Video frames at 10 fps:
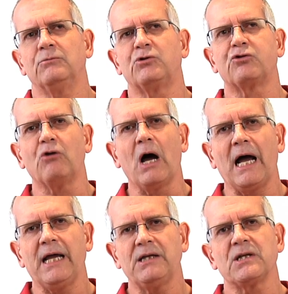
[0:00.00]

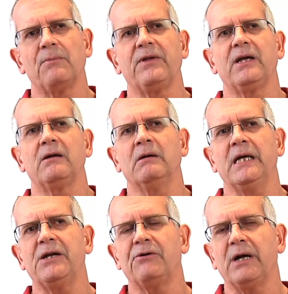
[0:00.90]
try something,
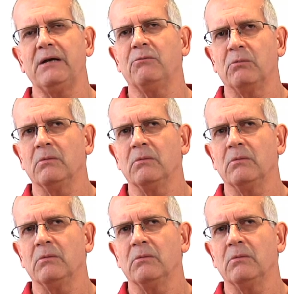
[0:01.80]
iterate